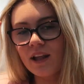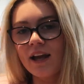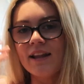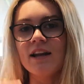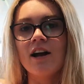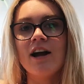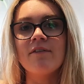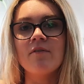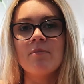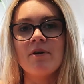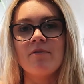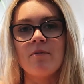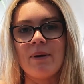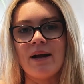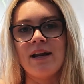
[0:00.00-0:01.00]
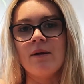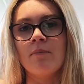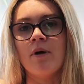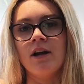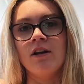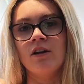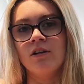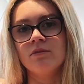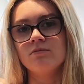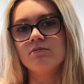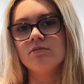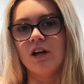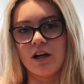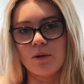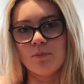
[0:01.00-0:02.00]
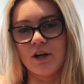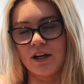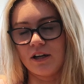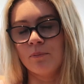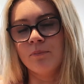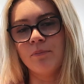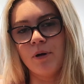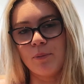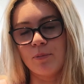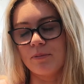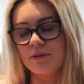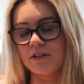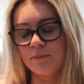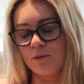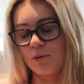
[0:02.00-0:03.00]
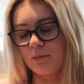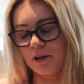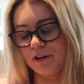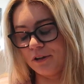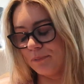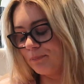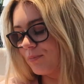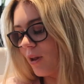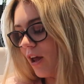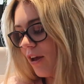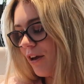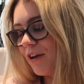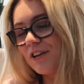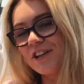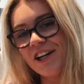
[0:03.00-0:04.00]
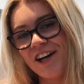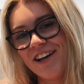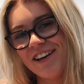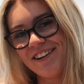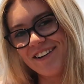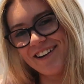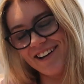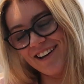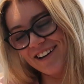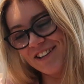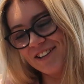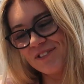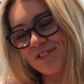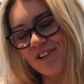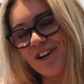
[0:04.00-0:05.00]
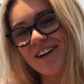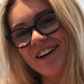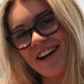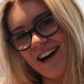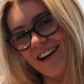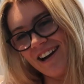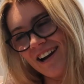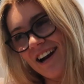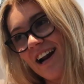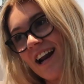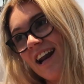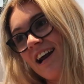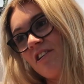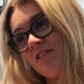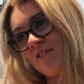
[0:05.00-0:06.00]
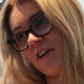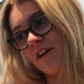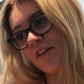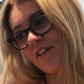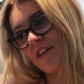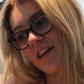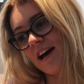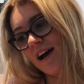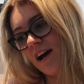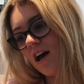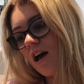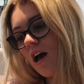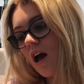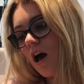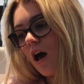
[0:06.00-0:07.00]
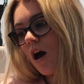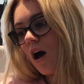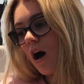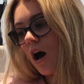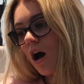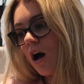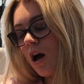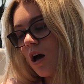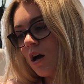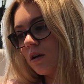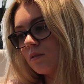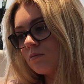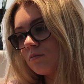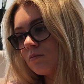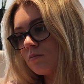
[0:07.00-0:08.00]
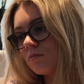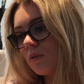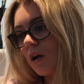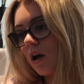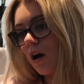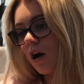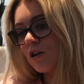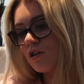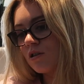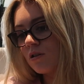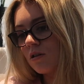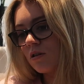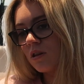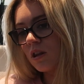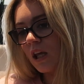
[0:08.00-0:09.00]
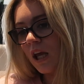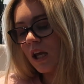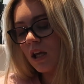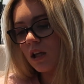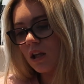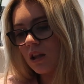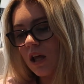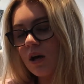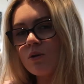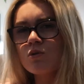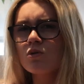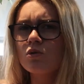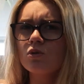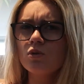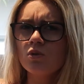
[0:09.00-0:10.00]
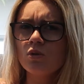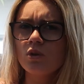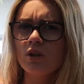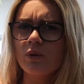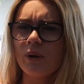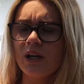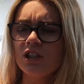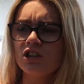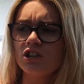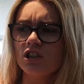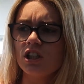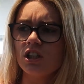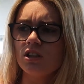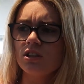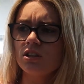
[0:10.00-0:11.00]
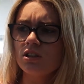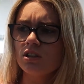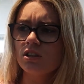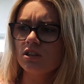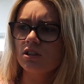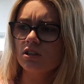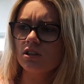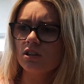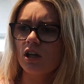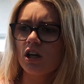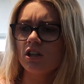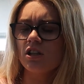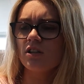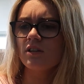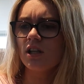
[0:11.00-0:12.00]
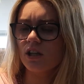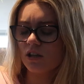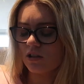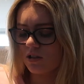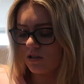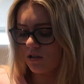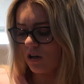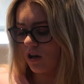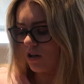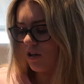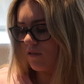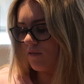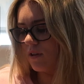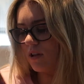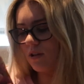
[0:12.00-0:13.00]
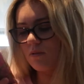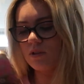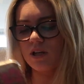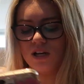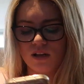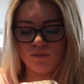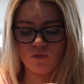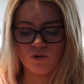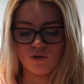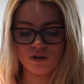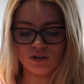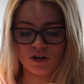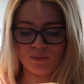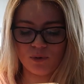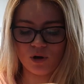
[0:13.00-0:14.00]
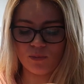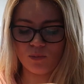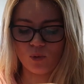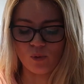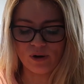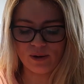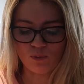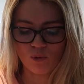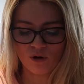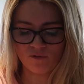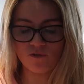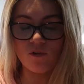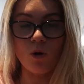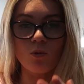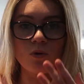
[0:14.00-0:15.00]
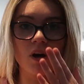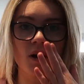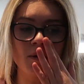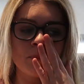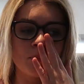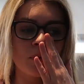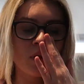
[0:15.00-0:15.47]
and then I have a bit of a belly. It might look like I'm pregnant, but I promise I'm not pregnant. So I just thought I'd clarify on that. I think that was all the questions. I don't think there was any more, because I put them all in one folder.